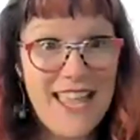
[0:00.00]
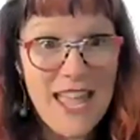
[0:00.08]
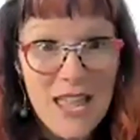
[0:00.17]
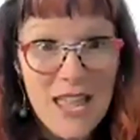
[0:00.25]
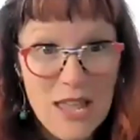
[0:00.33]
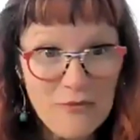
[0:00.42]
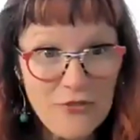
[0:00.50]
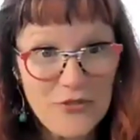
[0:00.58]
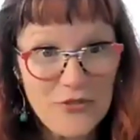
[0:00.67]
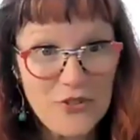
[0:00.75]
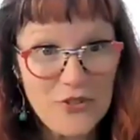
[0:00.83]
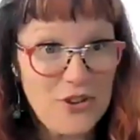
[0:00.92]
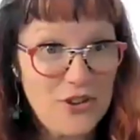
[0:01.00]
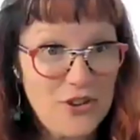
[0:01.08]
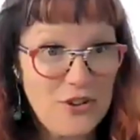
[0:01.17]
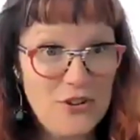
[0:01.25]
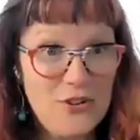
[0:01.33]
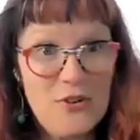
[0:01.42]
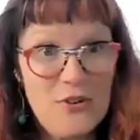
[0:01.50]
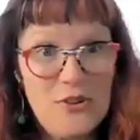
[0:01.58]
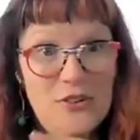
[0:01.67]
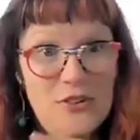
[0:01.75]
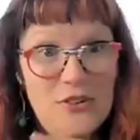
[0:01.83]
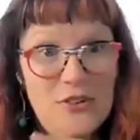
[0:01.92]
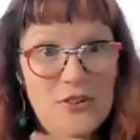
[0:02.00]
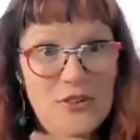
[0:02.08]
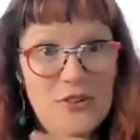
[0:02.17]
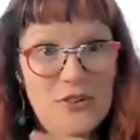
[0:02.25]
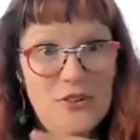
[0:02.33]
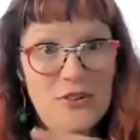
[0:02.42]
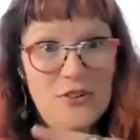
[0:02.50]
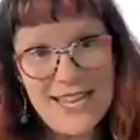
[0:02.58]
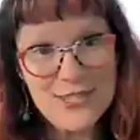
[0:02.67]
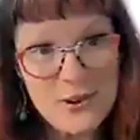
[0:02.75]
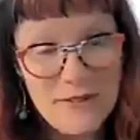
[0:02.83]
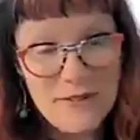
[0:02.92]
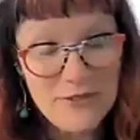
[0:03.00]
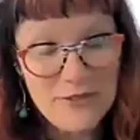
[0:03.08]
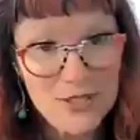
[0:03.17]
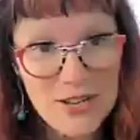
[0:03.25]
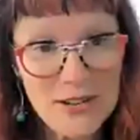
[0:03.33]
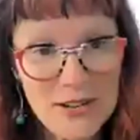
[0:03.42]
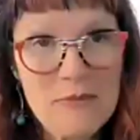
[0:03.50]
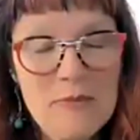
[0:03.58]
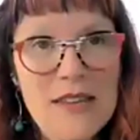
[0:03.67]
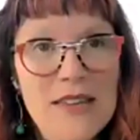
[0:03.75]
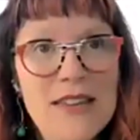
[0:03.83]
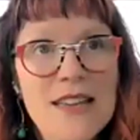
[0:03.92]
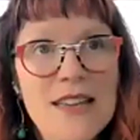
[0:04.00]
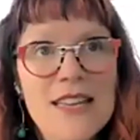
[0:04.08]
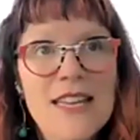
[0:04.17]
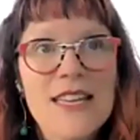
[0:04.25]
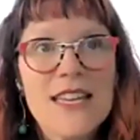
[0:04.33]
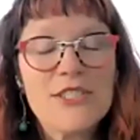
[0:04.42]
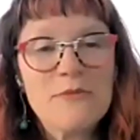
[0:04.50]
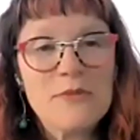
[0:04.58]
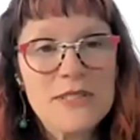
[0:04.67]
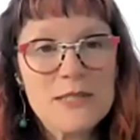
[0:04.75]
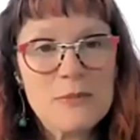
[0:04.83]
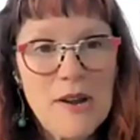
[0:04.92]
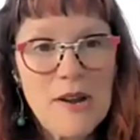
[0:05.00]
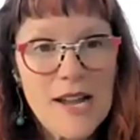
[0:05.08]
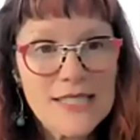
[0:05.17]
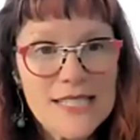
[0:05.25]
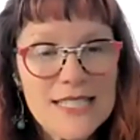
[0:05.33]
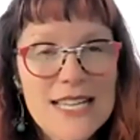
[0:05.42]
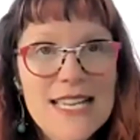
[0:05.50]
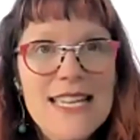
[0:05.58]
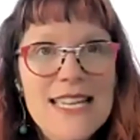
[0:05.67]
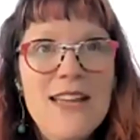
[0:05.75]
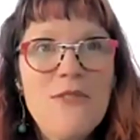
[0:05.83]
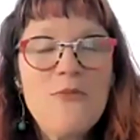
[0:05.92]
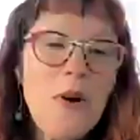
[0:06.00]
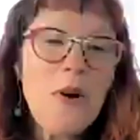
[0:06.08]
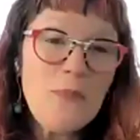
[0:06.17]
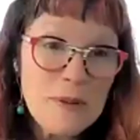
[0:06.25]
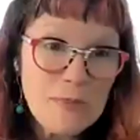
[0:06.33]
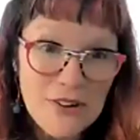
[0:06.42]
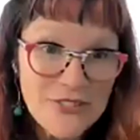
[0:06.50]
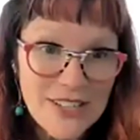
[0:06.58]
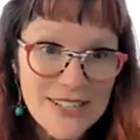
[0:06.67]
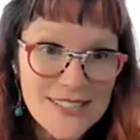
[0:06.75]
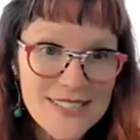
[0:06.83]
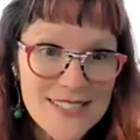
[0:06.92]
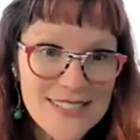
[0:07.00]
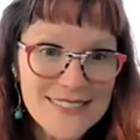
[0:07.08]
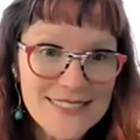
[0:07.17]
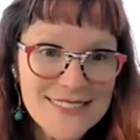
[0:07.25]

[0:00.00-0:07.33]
same for your whole 100 days or however long you might be engaging with this practice, it won't be perfect